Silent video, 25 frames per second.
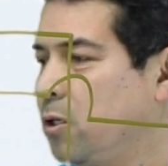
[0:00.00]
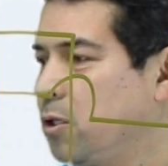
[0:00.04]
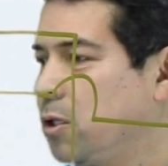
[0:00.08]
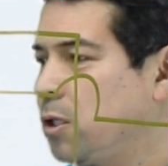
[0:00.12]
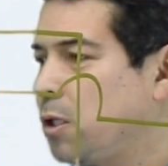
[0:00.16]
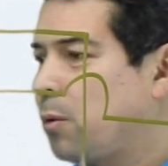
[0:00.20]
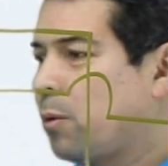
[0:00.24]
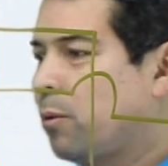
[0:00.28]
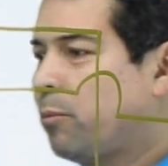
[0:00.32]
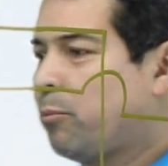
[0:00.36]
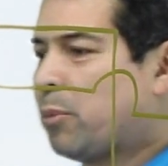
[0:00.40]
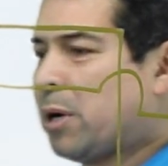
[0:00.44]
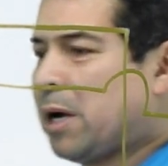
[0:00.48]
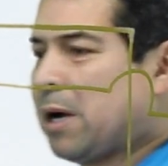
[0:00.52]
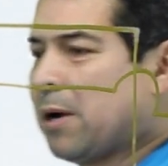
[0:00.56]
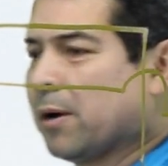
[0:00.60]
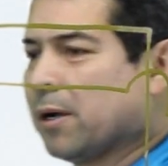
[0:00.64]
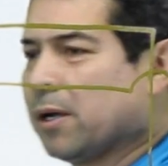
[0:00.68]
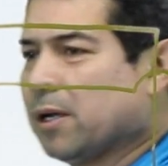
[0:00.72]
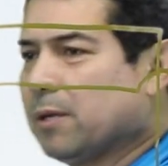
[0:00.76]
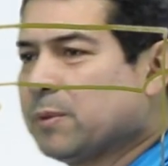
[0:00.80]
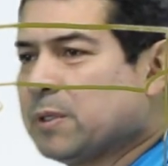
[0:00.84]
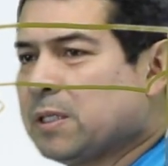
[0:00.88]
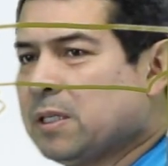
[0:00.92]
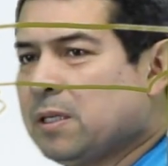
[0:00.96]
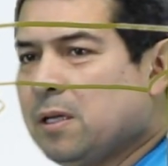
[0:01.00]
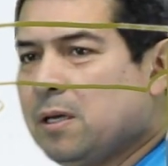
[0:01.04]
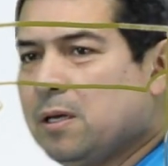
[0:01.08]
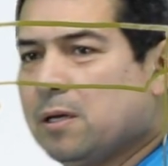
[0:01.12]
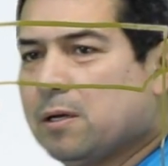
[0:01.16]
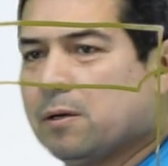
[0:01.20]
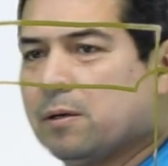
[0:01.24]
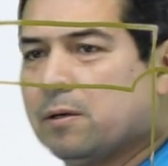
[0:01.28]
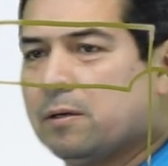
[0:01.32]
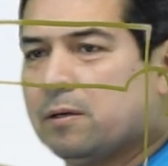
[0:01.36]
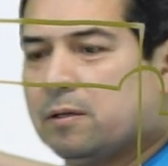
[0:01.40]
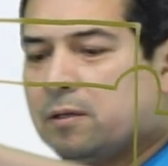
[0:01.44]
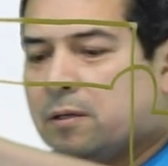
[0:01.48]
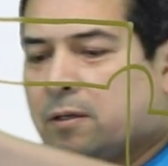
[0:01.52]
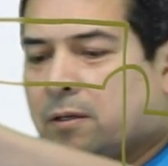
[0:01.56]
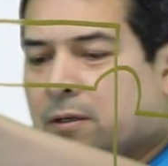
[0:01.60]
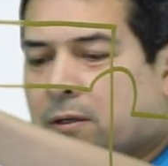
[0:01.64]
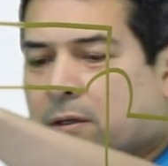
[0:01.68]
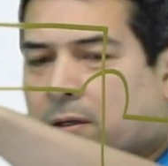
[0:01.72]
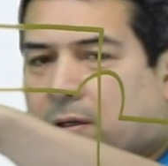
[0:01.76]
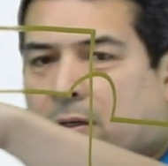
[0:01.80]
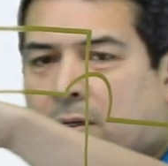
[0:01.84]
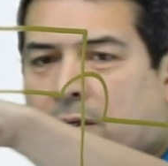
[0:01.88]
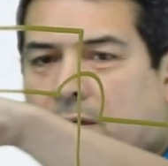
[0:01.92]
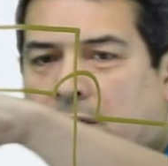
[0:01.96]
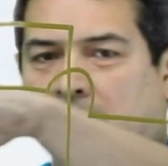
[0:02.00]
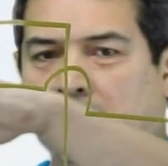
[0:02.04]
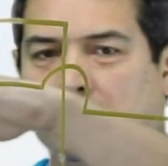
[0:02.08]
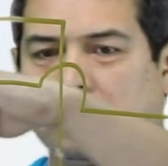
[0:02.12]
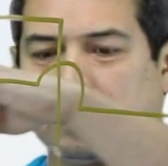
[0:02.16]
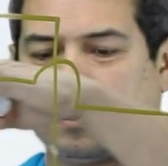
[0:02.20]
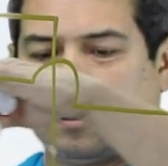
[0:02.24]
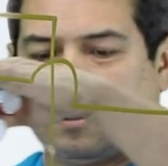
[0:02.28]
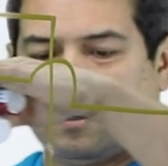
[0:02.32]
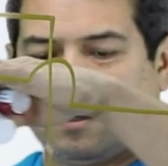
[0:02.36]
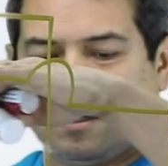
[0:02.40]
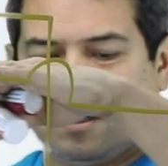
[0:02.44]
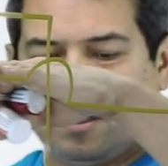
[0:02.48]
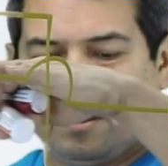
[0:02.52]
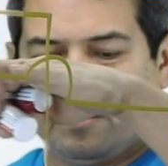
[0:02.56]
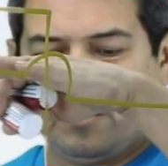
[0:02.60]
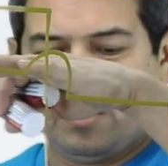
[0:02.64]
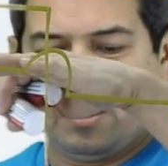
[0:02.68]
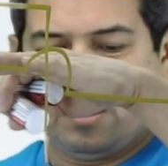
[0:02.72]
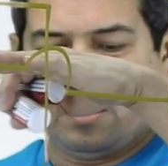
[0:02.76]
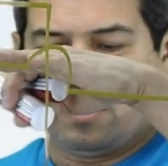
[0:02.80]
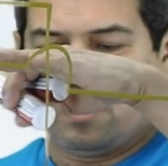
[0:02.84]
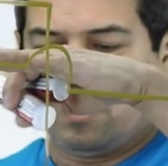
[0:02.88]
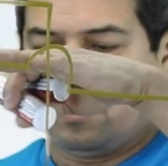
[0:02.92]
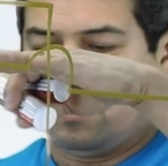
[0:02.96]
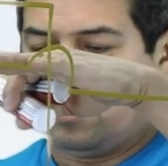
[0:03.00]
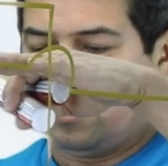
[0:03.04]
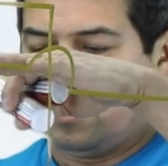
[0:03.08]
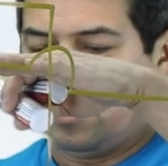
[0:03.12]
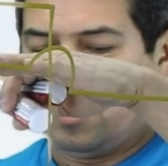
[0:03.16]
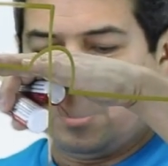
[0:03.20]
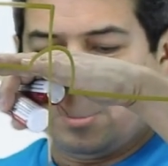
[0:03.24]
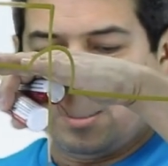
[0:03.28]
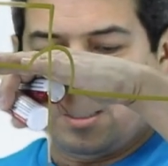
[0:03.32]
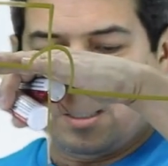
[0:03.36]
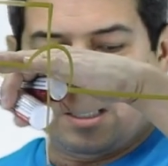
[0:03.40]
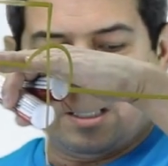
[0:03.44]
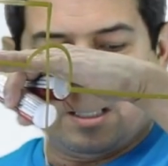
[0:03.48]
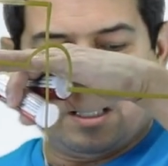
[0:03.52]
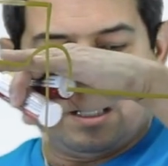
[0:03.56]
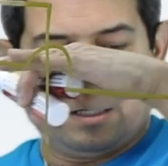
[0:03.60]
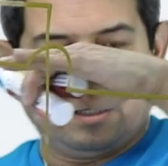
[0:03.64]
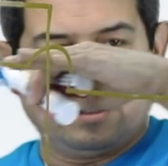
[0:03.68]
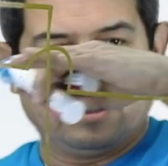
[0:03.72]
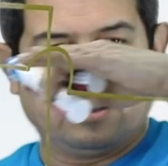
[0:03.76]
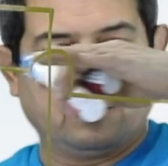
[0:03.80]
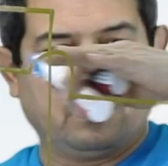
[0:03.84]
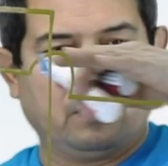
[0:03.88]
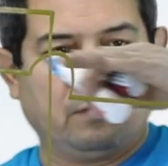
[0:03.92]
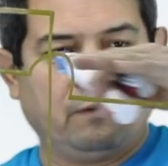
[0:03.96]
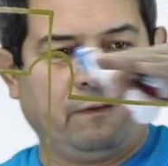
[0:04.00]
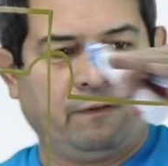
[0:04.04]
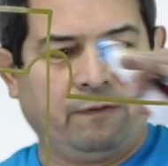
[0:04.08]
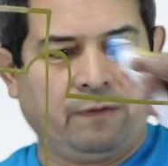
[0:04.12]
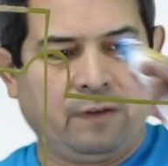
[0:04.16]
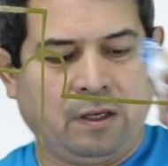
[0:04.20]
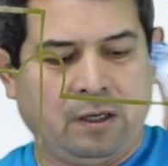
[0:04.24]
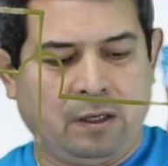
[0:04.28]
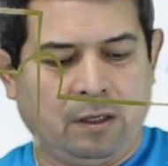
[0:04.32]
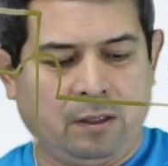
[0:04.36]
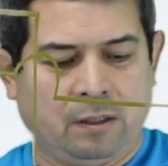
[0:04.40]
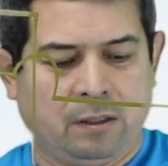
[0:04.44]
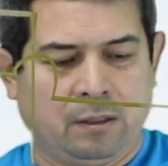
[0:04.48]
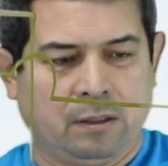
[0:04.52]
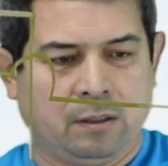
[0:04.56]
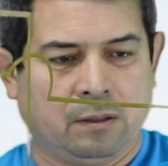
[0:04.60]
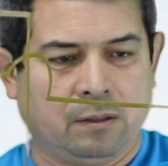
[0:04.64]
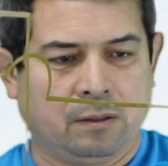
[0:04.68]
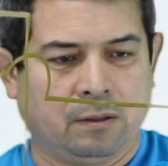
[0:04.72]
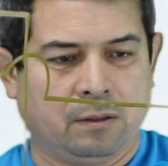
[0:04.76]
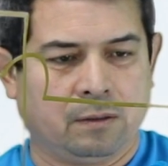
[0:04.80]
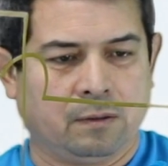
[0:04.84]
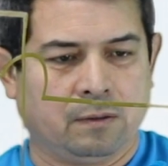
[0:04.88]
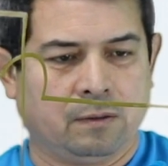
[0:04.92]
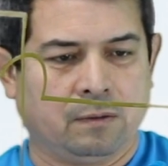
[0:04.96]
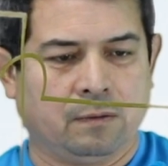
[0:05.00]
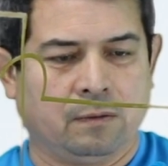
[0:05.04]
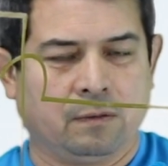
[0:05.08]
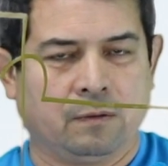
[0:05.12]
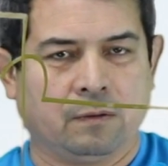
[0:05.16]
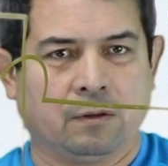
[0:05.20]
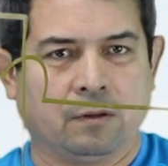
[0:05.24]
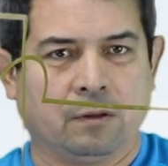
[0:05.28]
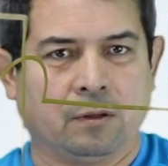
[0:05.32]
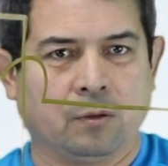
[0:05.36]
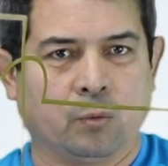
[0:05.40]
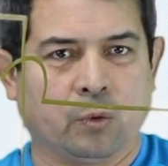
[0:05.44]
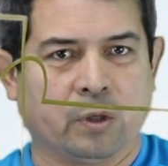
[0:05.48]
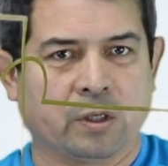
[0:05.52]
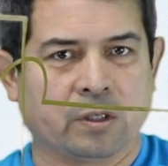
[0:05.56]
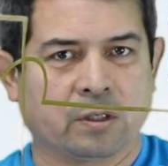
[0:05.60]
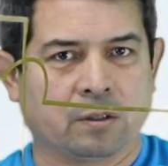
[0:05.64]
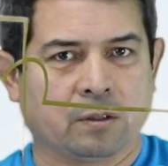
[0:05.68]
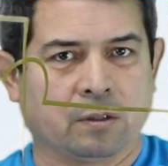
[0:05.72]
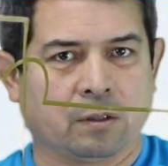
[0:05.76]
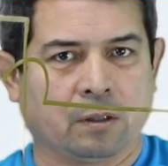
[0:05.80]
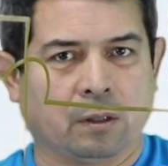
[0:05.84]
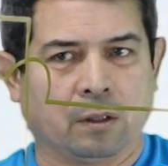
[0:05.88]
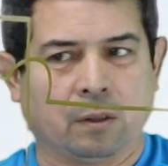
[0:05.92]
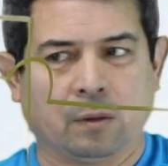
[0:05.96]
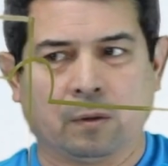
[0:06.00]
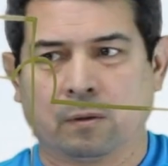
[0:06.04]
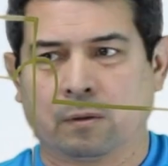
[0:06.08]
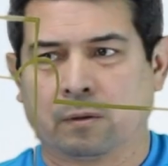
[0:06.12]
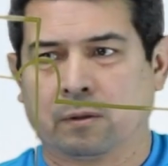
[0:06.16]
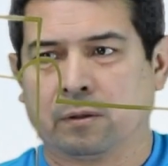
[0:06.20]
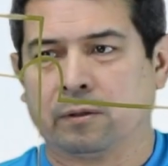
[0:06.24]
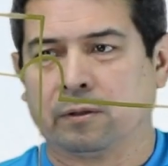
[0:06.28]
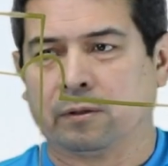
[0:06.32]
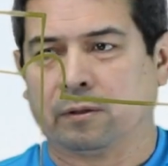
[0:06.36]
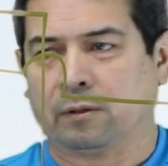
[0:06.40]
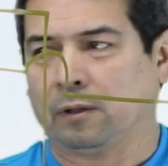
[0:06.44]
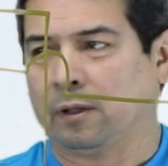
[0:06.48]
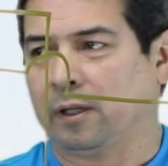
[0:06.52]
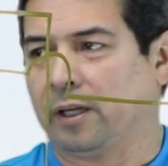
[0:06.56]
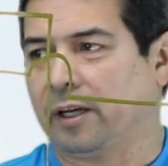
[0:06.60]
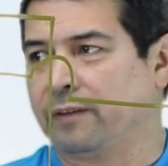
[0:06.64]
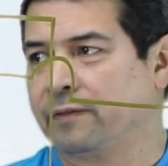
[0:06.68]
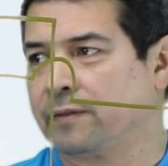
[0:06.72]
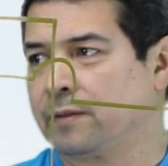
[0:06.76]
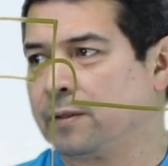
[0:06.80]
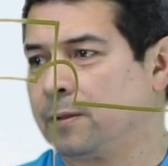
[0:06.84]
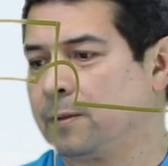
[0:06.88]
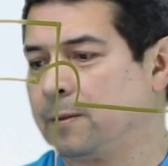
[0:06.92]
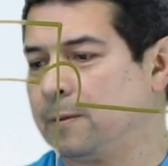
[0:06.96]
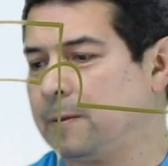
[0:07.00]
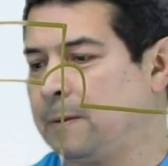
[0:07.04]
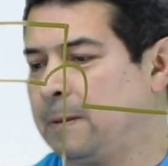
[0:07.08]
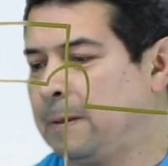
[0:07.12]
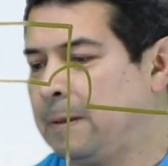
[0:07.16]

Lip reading: So when power comes in here, it's going to come here, and it's going to feed the ones on the lower left.